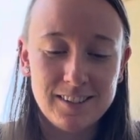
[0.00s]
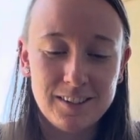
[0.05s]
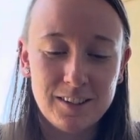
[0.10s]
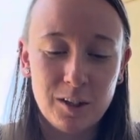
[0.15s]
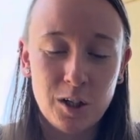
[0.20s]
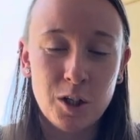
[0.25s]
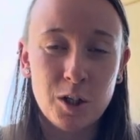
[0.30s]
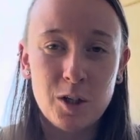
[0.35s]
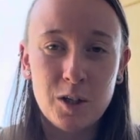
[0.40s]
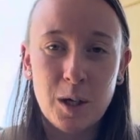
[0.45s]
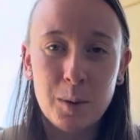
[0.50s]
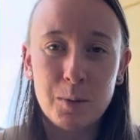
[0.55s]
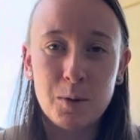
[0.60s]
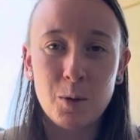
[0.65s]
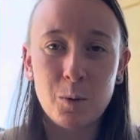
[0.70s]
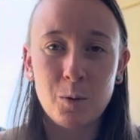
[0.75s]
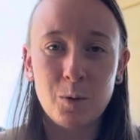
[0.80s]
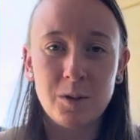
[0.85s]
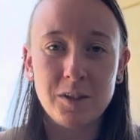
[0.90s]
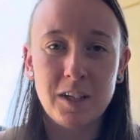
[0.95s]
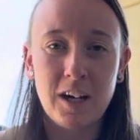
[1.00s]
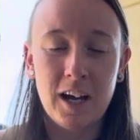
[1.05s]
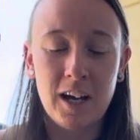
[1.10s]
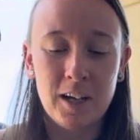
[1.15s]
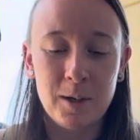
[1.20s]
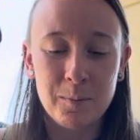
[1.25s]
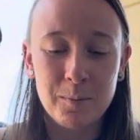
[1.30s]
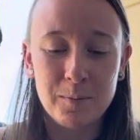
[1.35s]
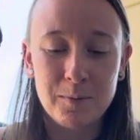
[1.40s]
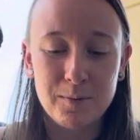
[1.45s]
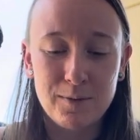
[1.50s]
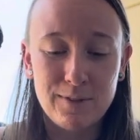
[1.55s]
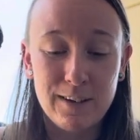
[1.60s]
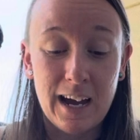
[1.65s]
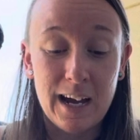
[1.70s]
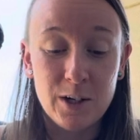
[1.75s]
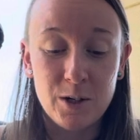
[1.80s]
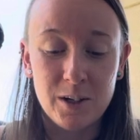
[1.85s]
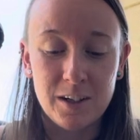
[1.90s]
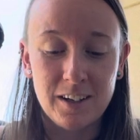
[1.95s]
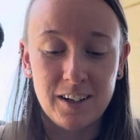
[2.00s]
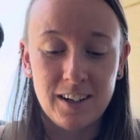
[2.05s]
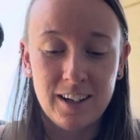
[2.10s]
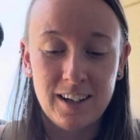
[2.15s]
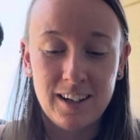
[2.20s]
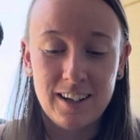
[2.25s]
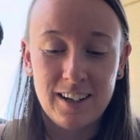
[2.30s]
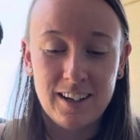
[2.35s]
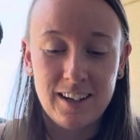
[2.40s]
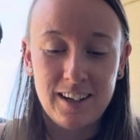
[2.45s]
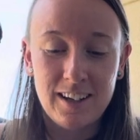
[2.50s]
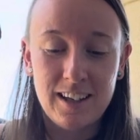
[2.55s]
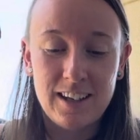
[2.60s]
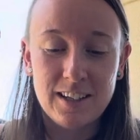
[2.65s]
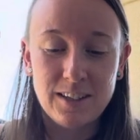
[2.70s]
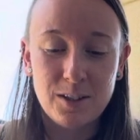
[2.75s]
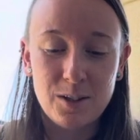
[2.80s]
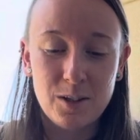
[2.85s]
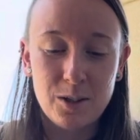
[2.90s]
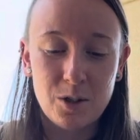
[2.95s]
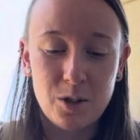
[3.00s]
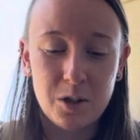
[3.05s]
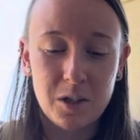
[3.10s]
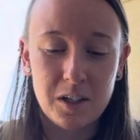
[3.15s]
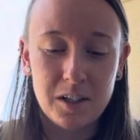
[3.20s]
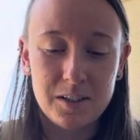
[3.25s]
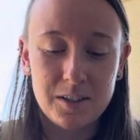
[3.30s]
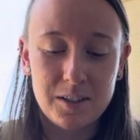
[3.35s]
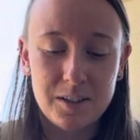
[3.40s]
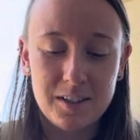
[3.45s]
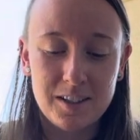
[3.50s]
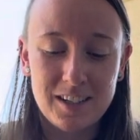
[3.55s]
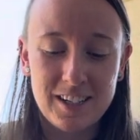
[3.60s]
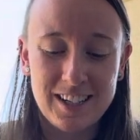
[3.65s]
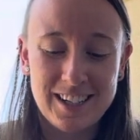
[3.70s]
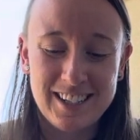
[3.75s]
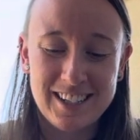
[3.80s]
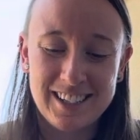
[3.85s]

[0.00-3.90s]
conceptual time fashion. It's just,